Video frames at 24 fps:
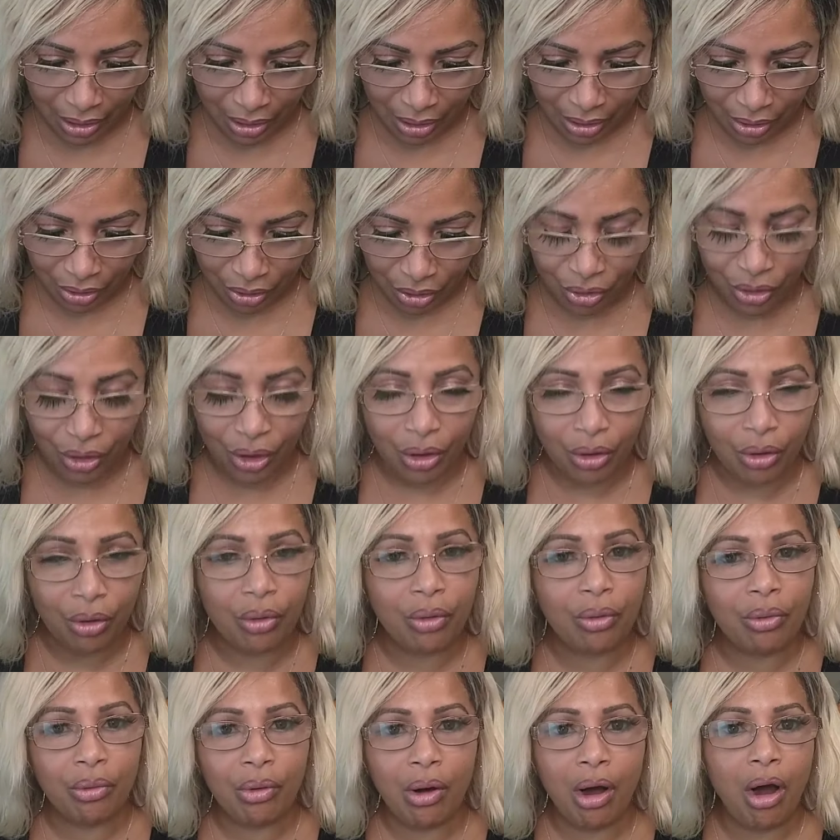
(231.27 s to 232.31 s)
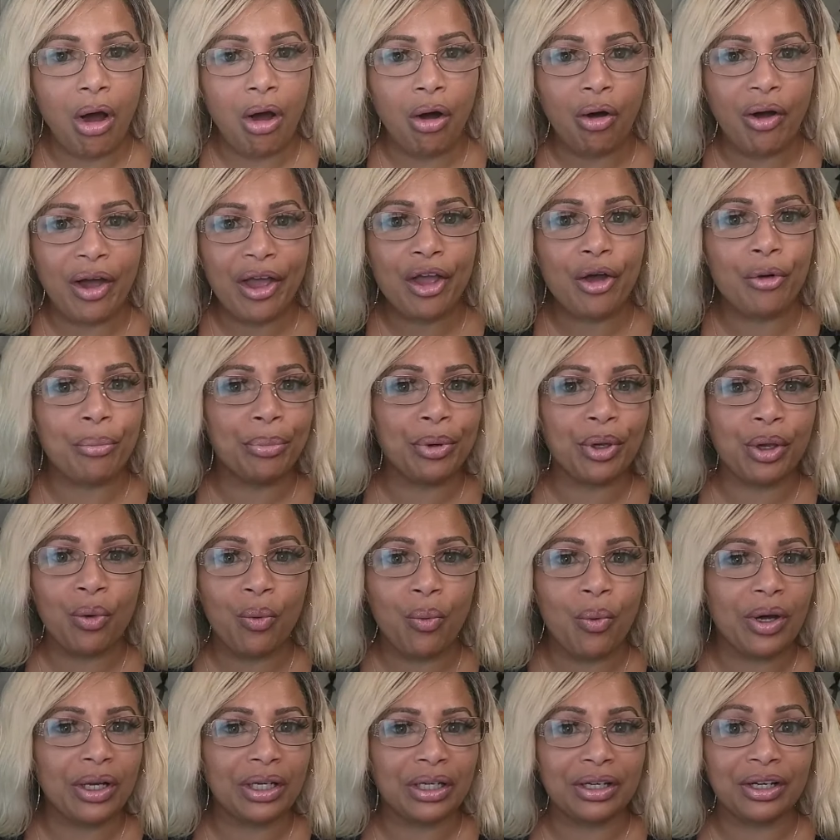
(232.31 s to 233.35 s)
You know, all helping mm-hmm.
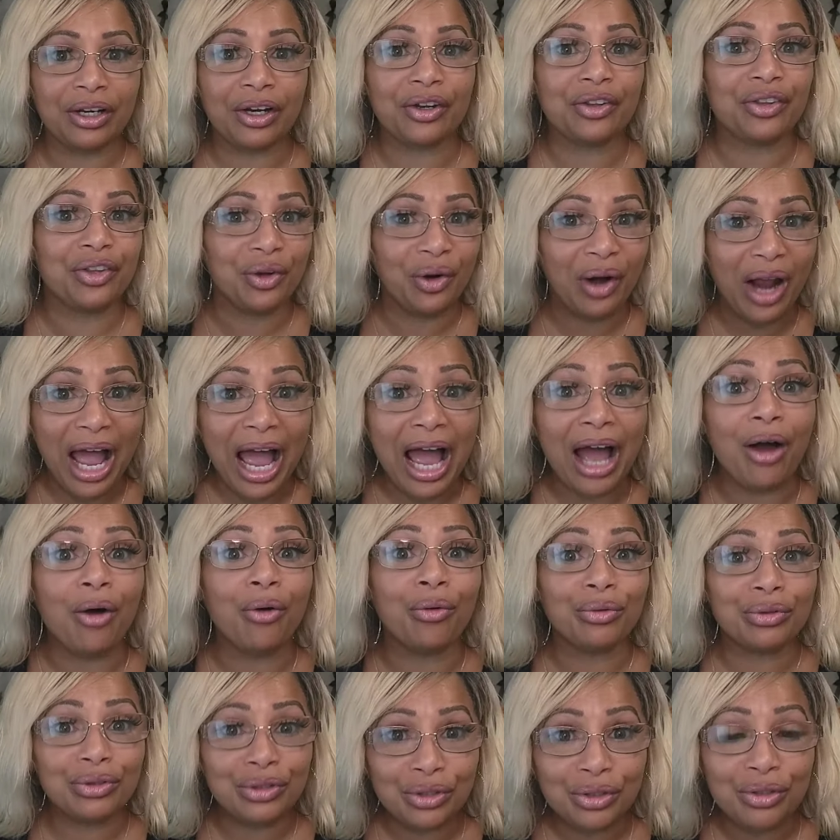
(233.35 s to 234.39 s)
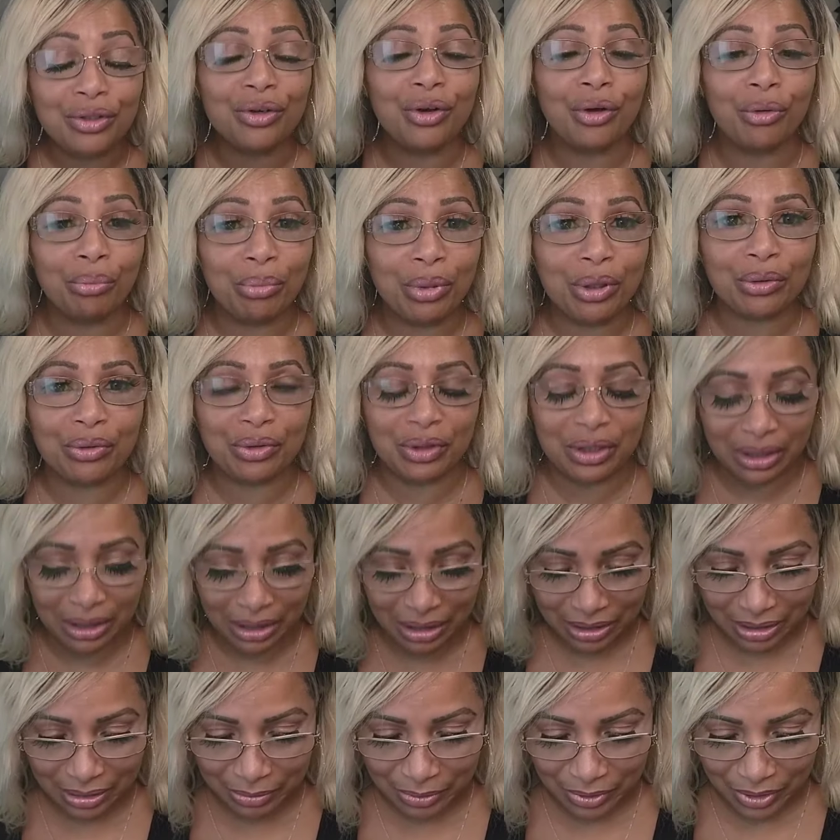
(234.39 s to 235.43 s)
one another out. You know, building
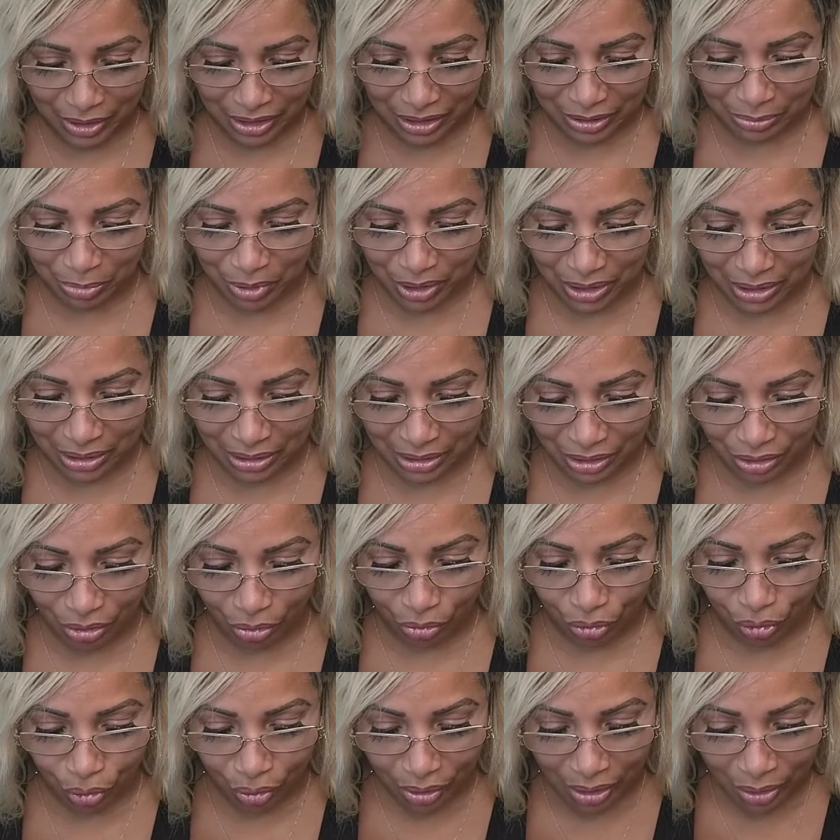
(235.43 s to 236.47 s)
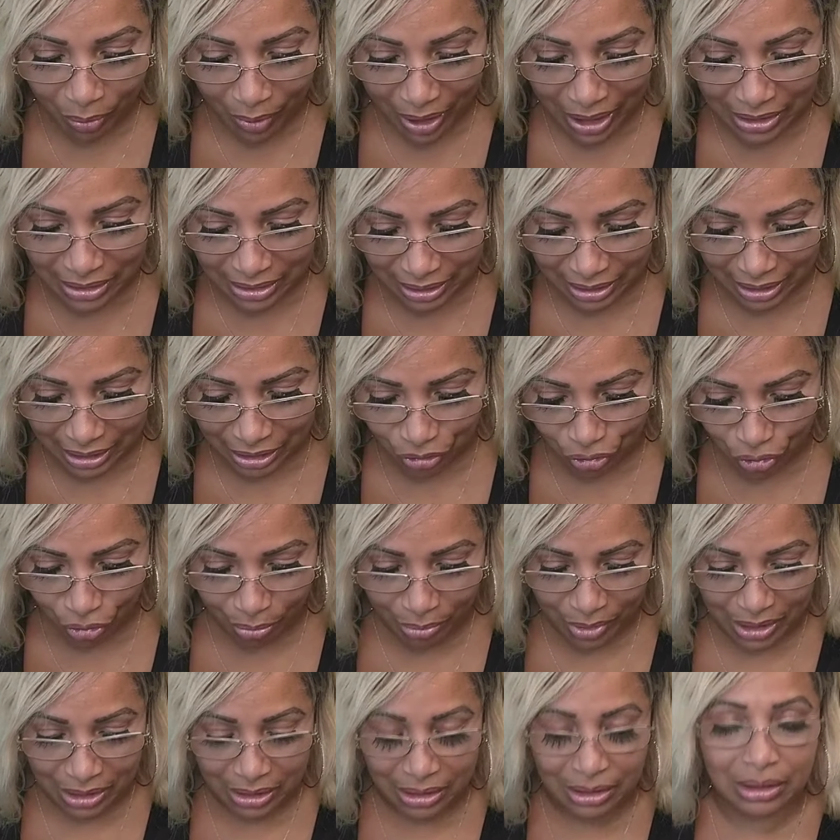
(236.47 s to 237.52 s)
this this business. So three ways to get your
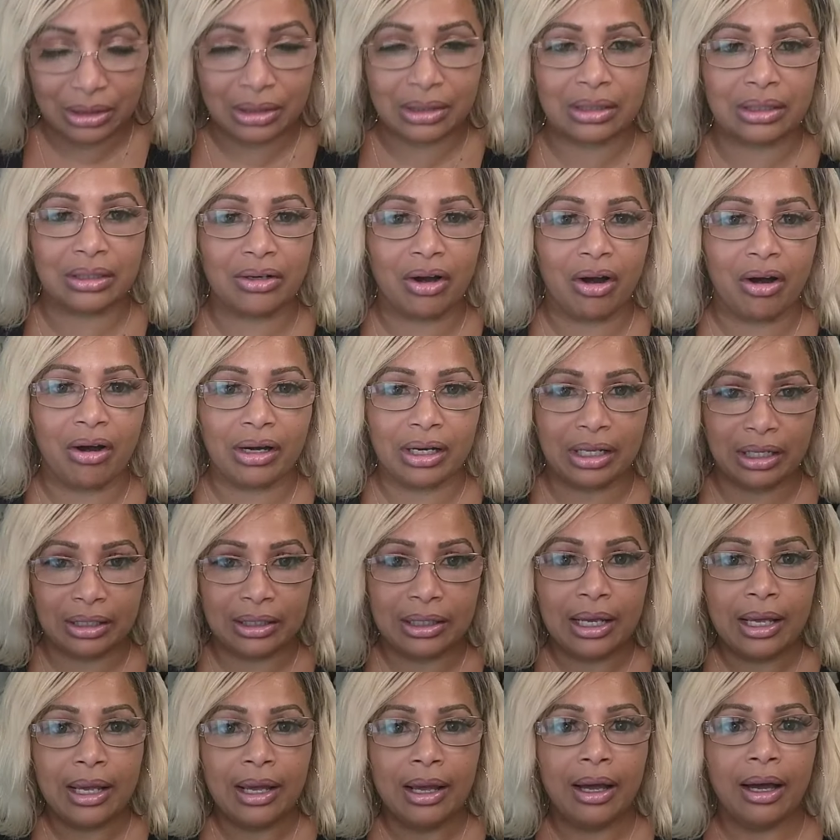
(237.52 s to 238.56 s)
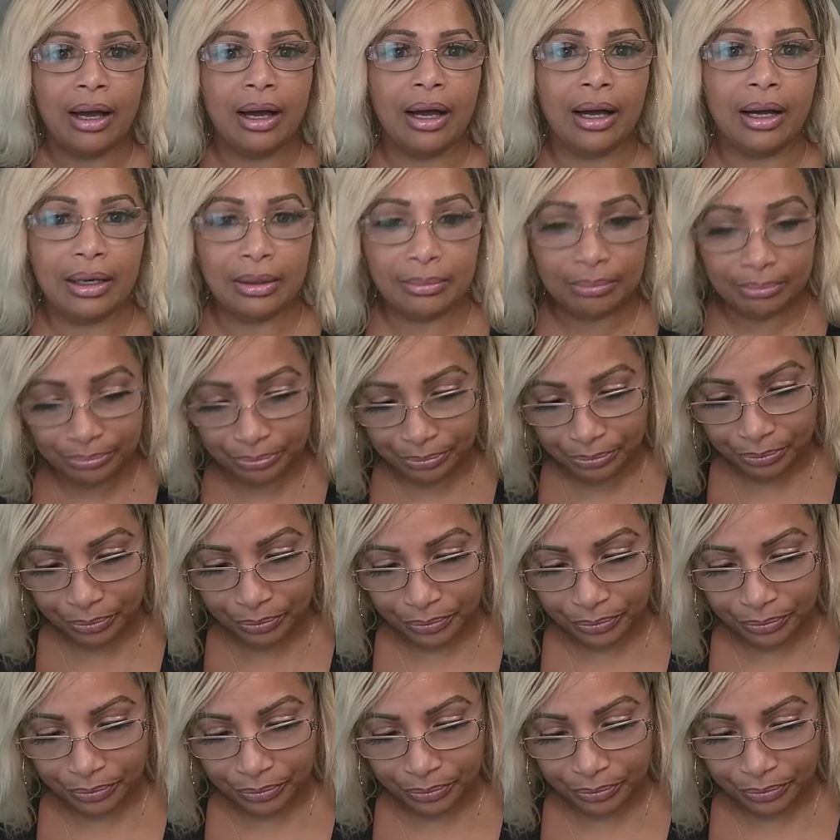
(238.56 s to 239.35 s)
business started. Um,